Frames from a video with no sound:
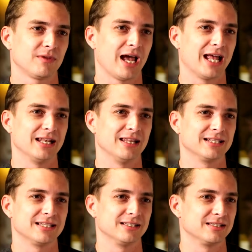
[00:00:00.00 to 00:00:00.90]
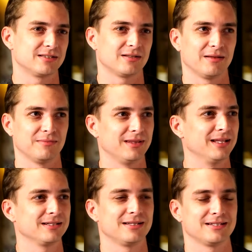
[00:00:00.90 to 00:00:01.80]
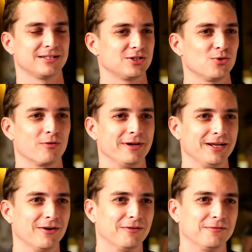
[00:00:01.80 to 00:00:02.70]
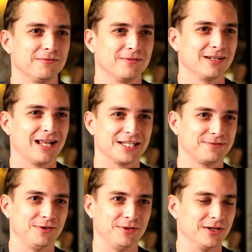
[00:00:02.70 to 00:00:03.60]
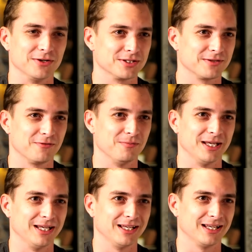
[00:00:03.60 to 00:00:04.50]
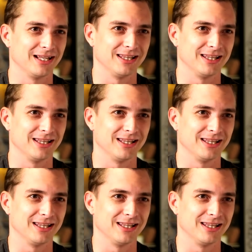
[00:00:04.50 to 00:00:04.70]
And this is uh, this, this is the story of the last few years for me. I